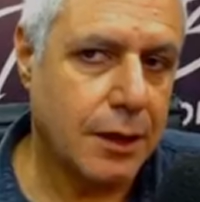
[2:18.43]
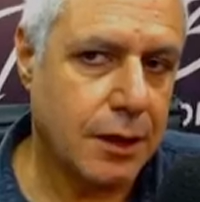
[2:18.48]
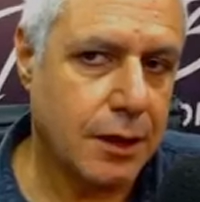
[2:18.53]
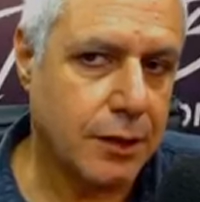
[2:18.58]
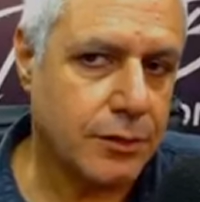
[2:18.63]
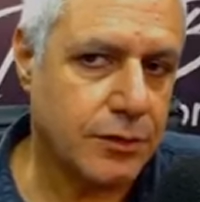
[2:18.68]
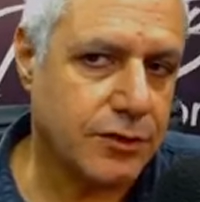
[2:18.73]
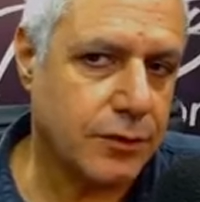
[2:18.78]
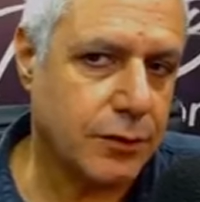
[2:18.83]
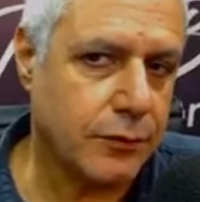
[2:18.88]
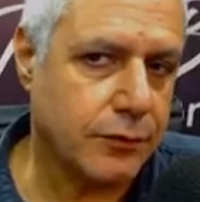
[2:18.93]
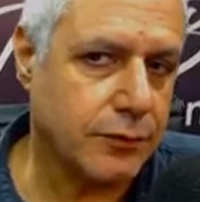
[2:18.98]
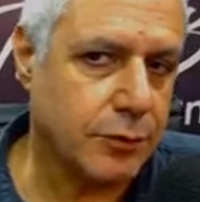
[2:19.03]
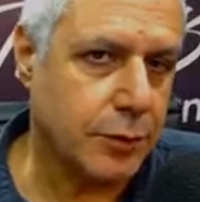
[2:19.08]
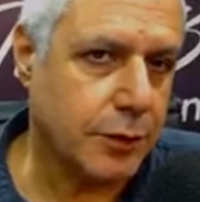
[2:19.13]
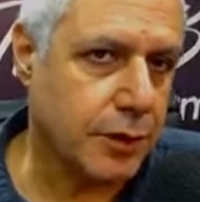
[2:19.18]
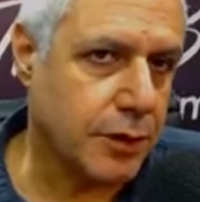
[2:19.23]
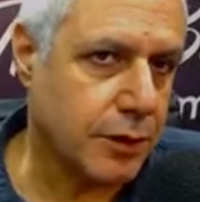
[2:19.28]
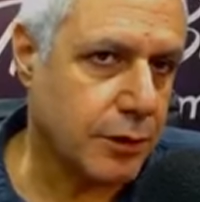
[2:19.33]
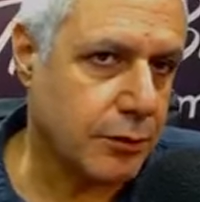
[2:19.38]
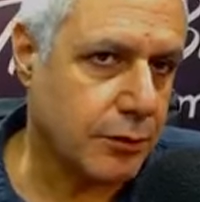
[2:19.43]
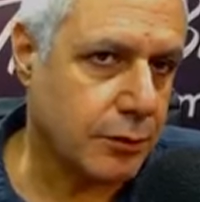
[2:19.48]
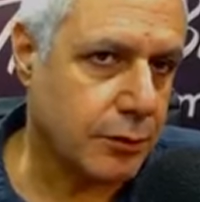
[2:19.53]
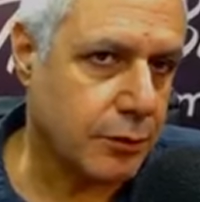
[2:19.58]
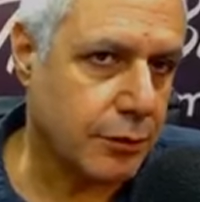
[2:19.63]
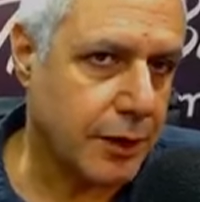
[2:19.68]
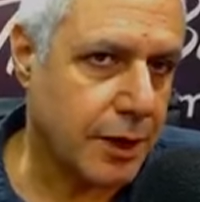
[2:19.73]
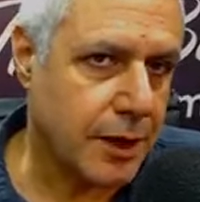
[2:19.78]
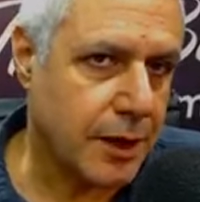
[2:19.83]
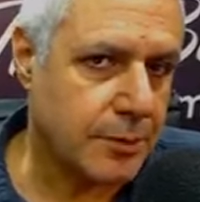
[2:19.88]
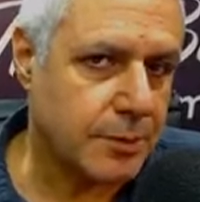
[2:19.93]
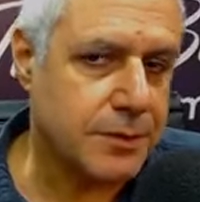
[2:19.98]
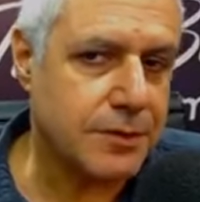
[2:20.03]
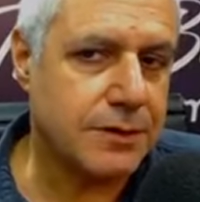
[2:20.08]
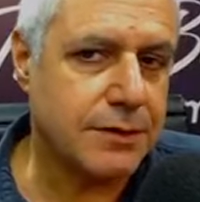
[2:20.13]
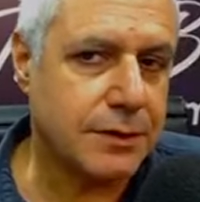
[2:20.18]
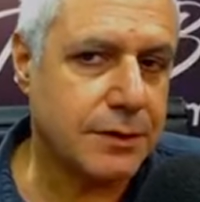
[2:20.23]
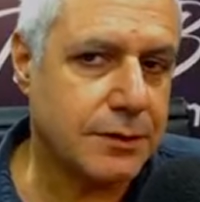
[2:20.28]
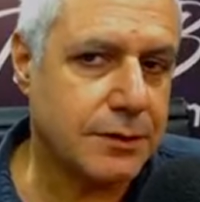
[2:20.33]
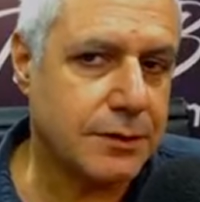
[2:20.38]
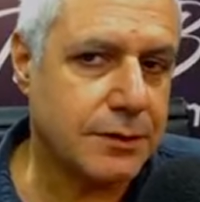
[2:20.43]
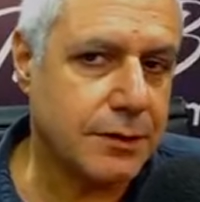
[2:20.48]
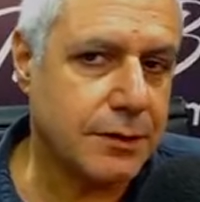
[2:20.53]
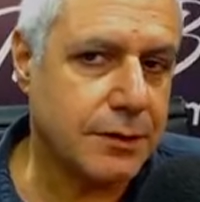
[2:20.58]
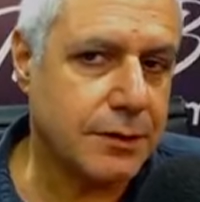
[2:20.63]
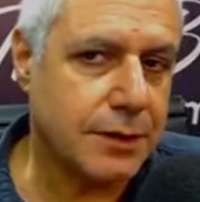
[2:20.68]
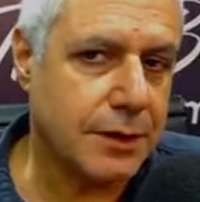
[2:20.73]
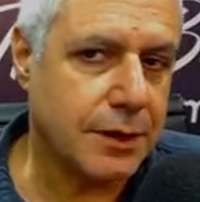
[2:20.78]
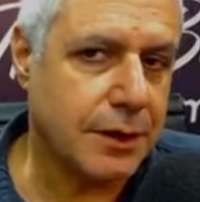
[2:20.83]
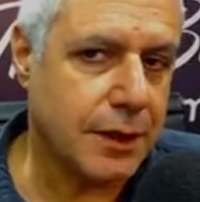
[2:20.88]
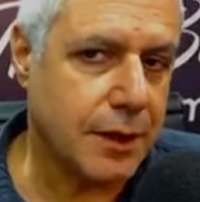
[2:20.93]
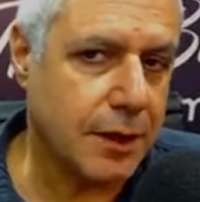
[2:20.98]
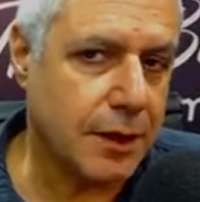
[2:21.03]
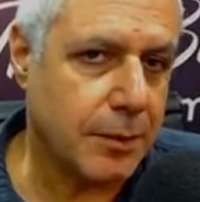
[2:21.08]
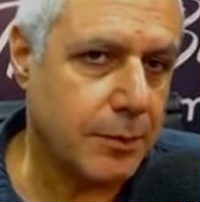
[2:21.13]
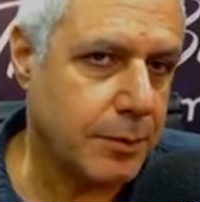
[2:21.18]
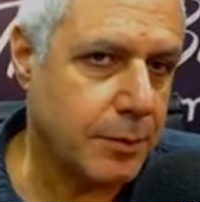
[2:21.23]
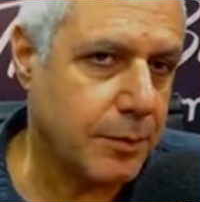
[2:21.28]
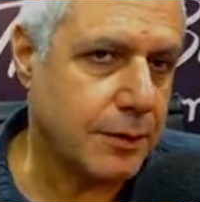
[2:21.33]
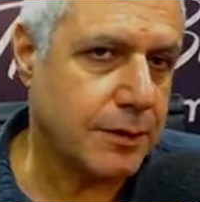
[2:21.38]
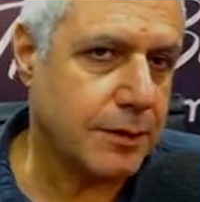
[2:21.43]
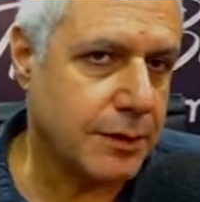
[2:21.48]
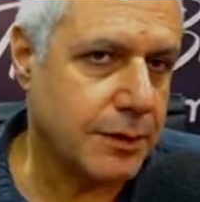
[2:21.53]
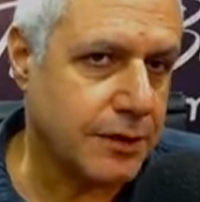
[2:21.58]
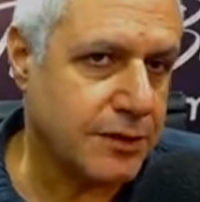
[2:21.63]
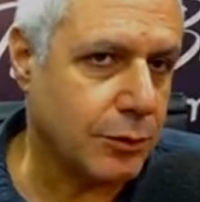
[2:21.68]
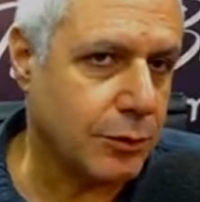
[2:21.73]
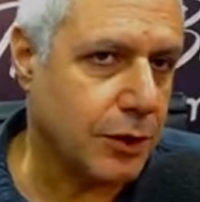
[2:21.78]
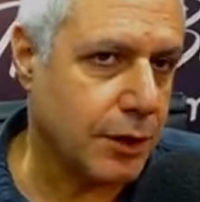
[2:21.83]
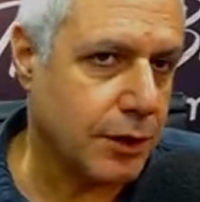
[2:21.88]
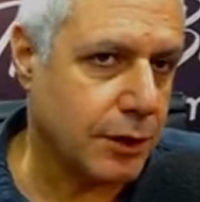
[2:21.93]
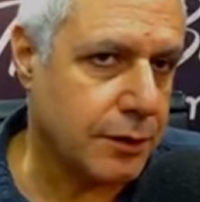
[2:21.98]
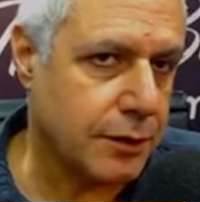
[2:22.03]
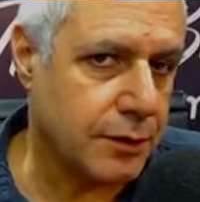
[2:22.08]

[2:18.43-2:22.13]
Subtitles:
are software or apps that help kids to learn.